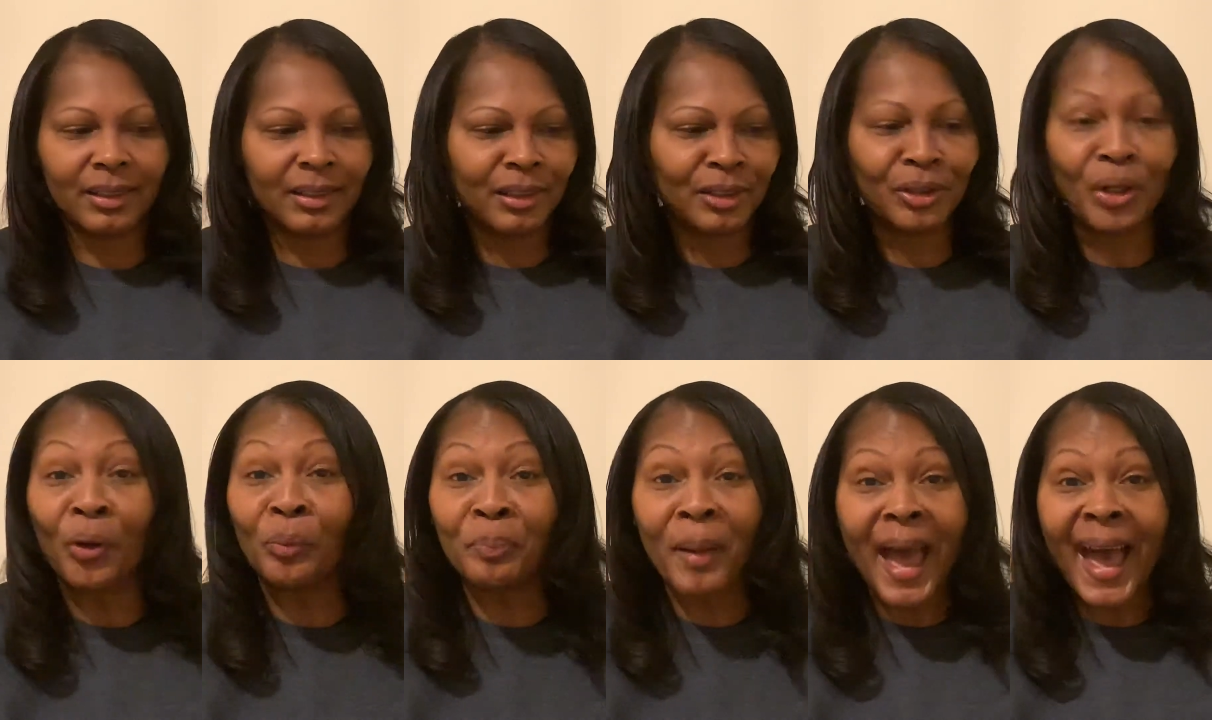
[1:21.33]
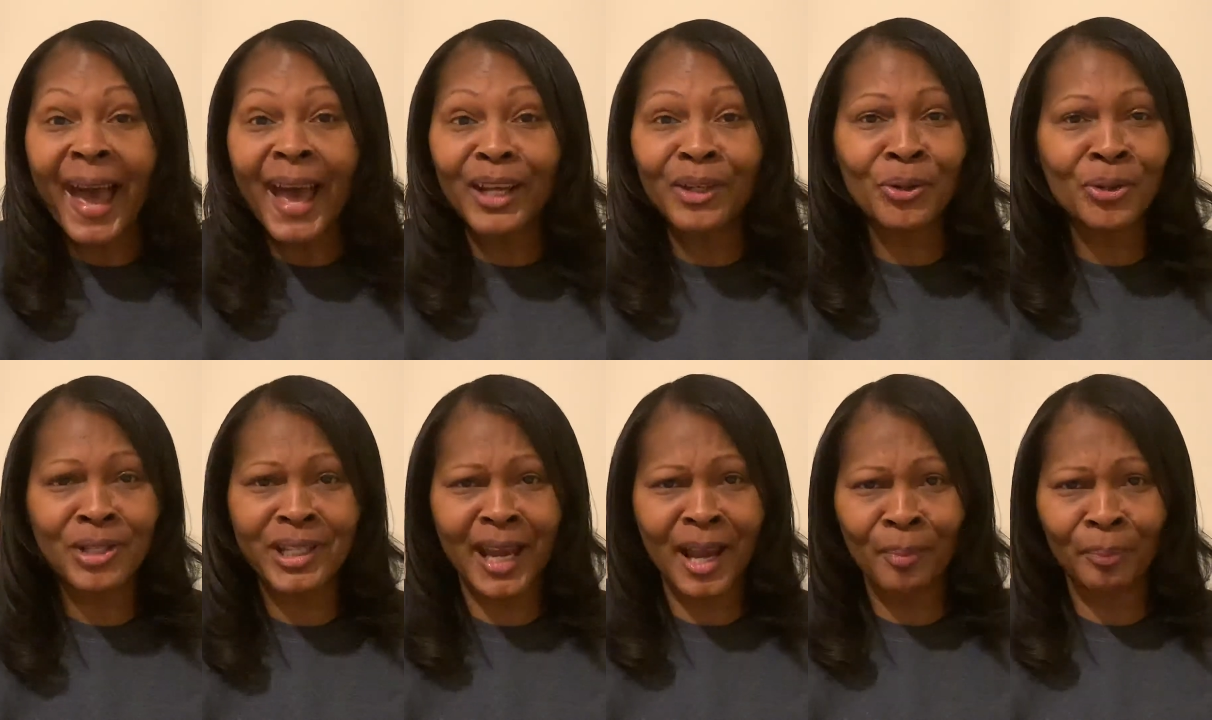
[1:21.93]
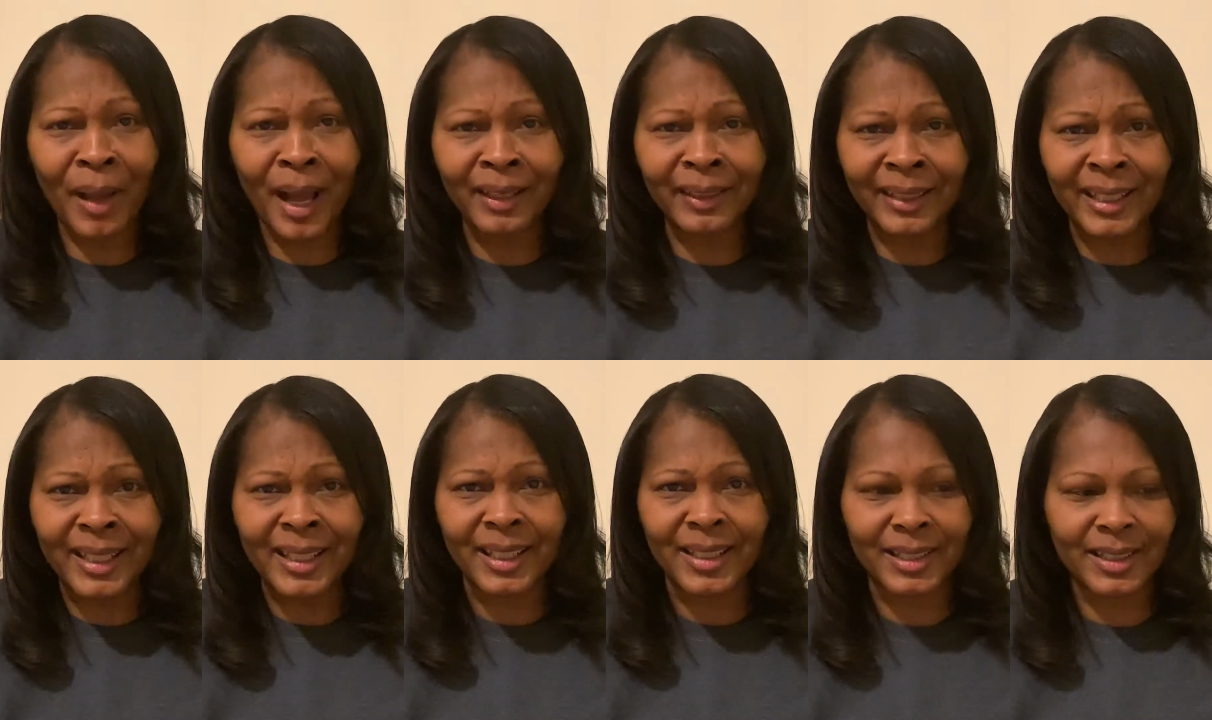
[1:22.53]
No pad or tampon
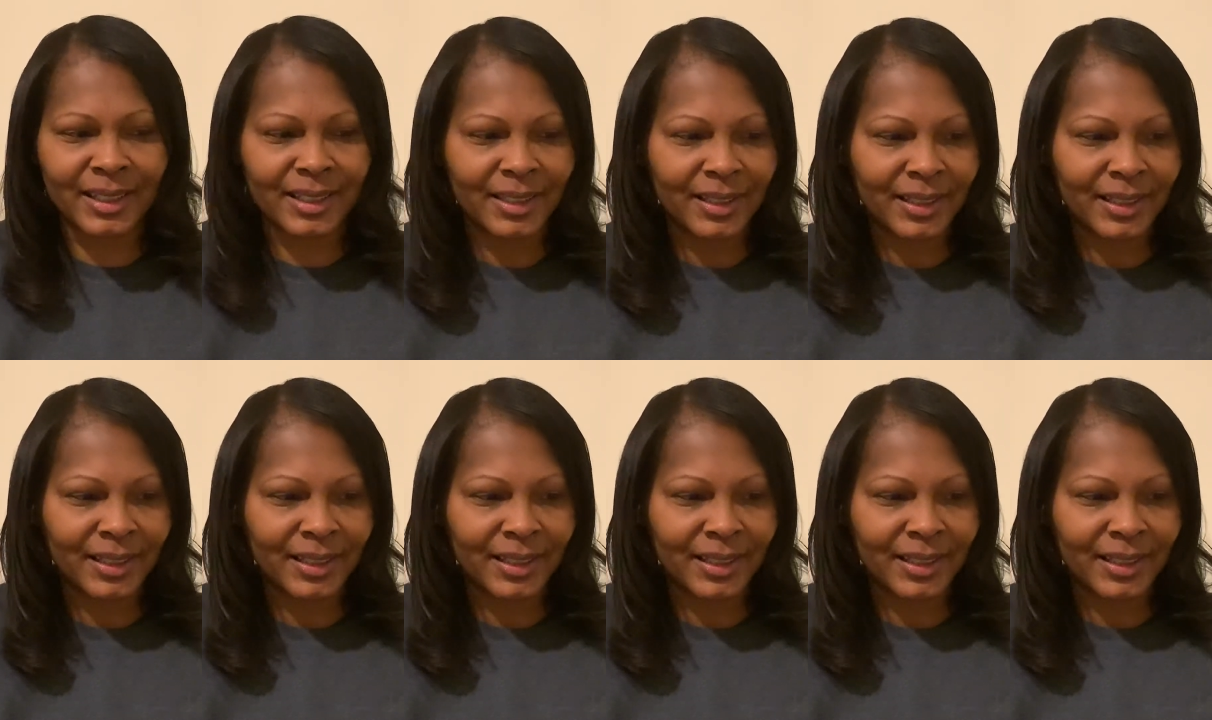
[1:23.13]
needed.